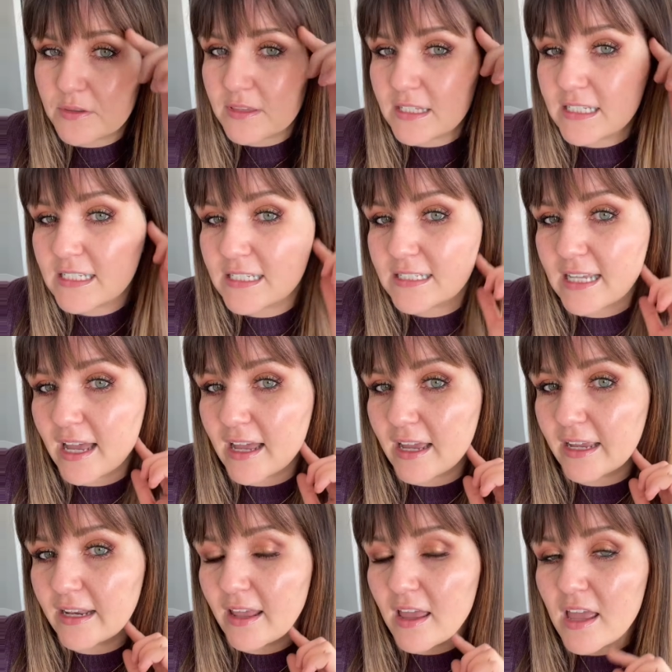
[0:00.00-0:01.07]
this
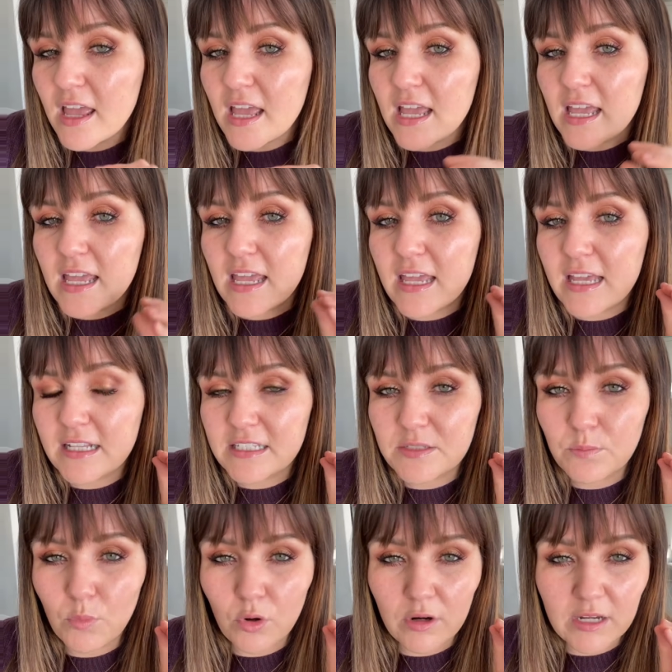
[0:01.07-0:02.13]
side,
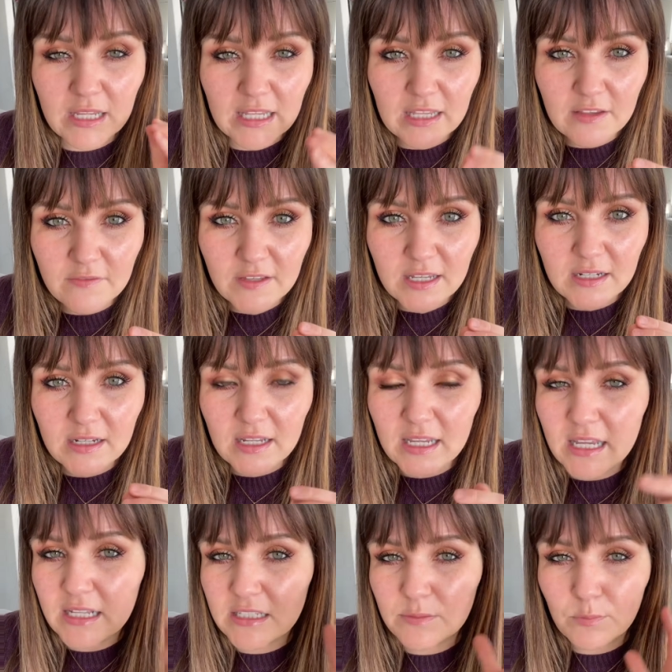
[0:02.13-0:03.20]
it's more even,
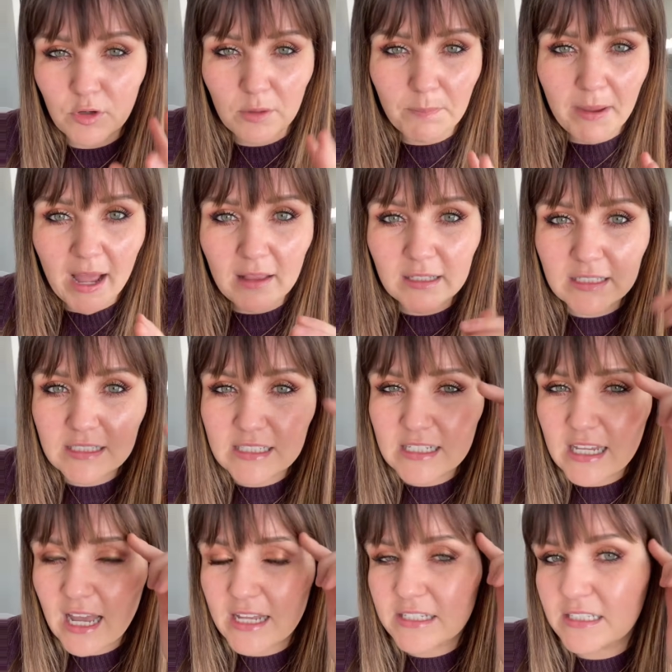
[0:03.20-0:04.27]
it's more balanced,
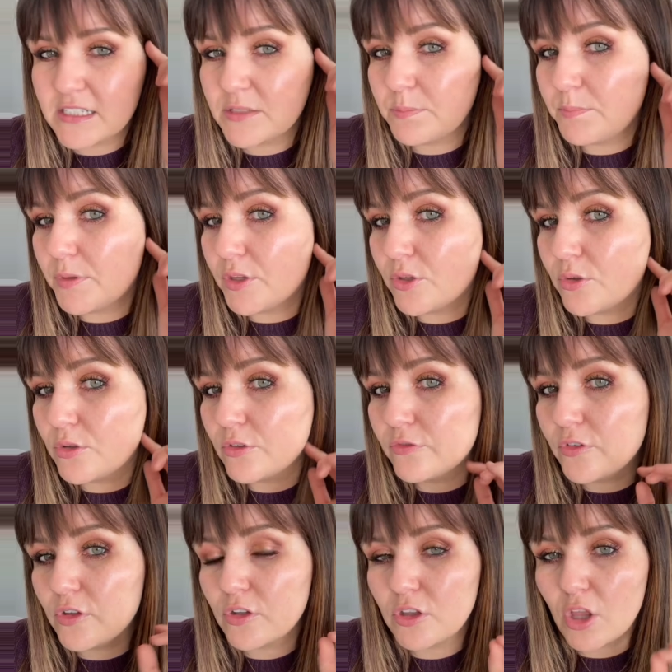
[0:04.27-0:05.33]
it has this
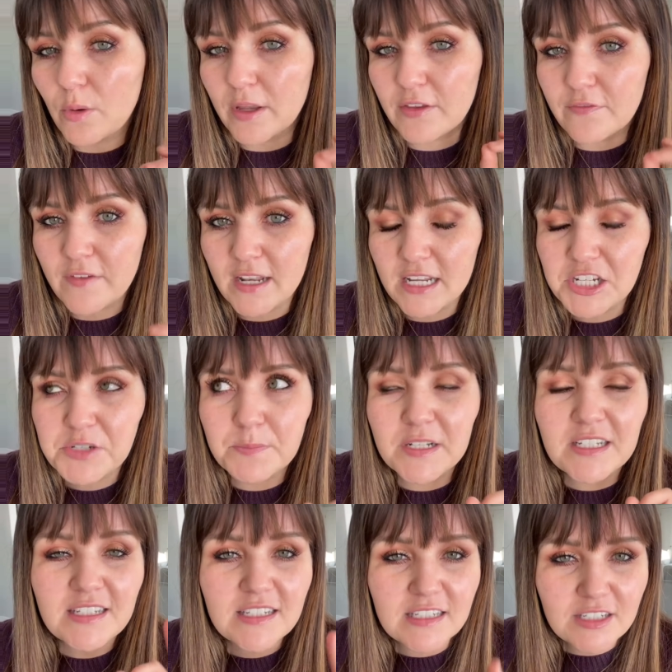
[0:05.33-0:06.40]
beautiful glowing finish, but
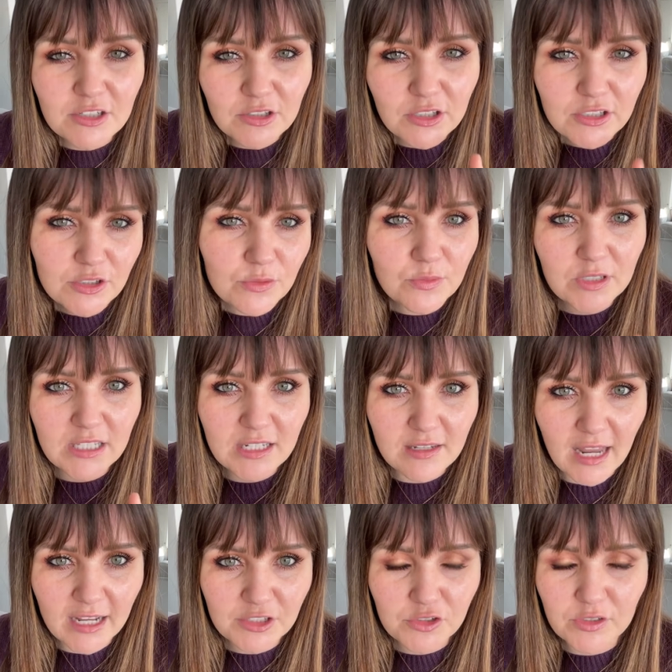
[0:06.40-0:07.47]
it still looks really
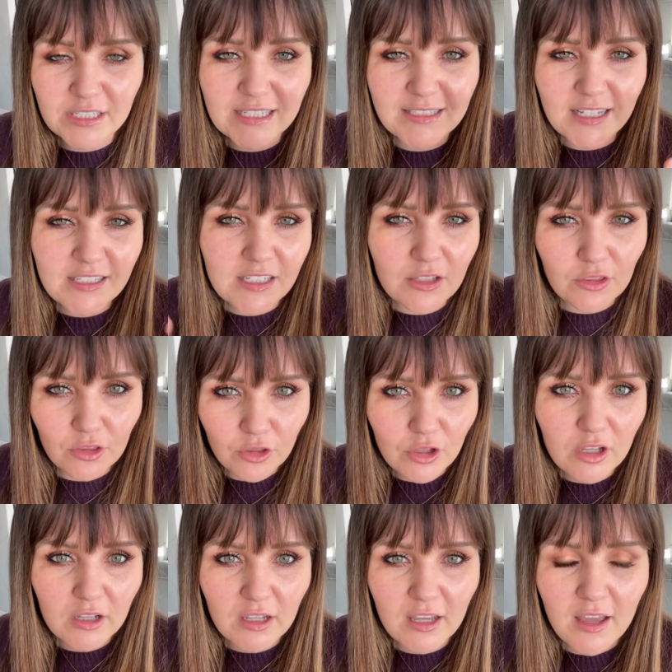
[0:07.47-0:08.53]
natural. It doesn't
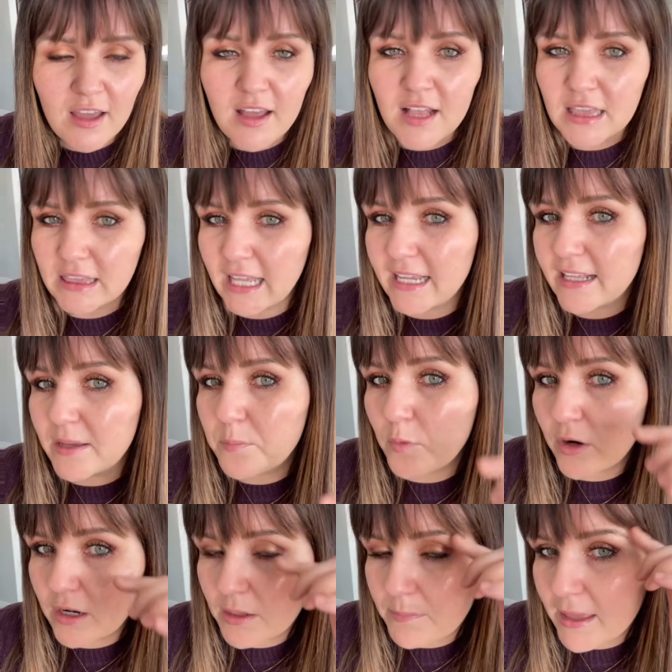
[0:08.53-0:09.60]
look like I'm
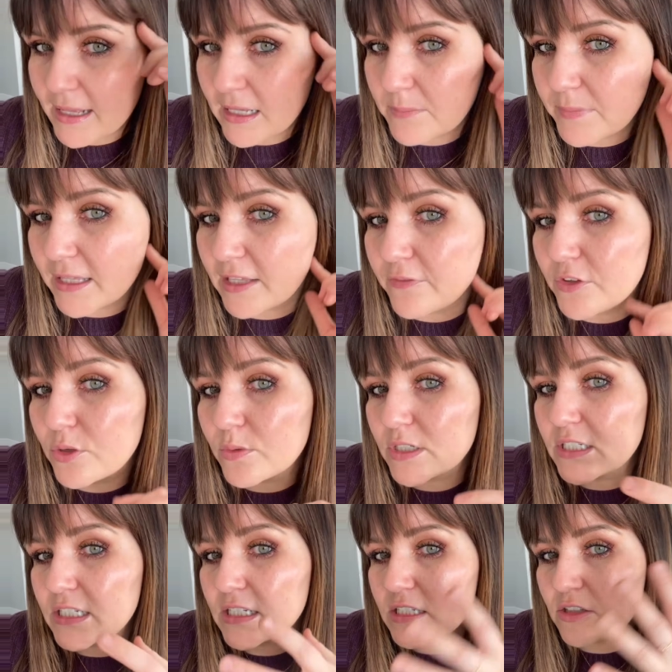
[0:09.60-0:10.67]
wearing makeup. Like if you were
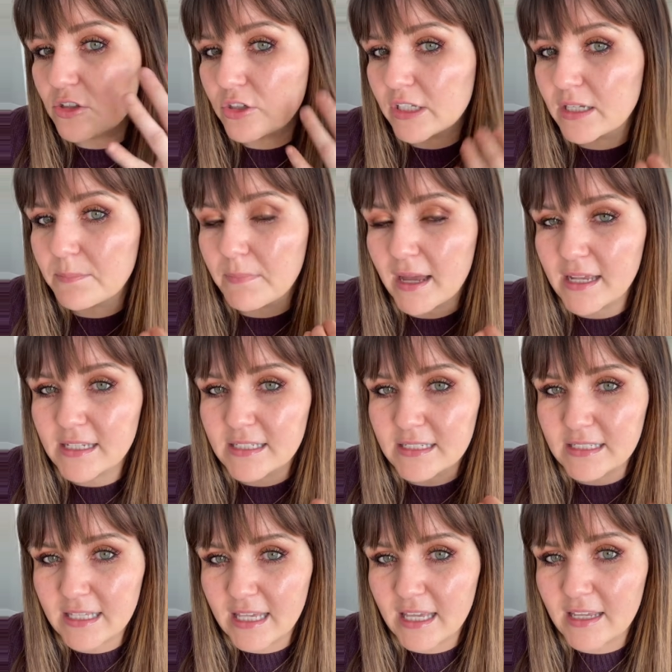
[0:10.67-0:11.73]
to just look at my
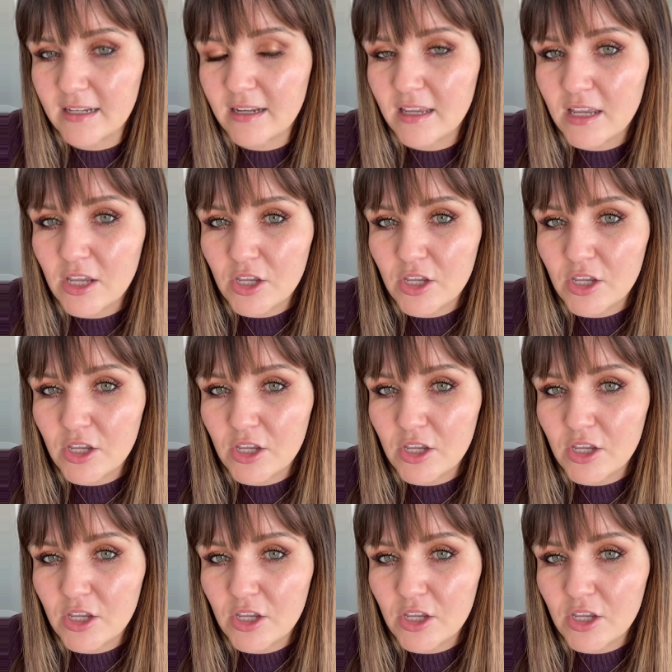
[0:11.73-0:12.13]
skin,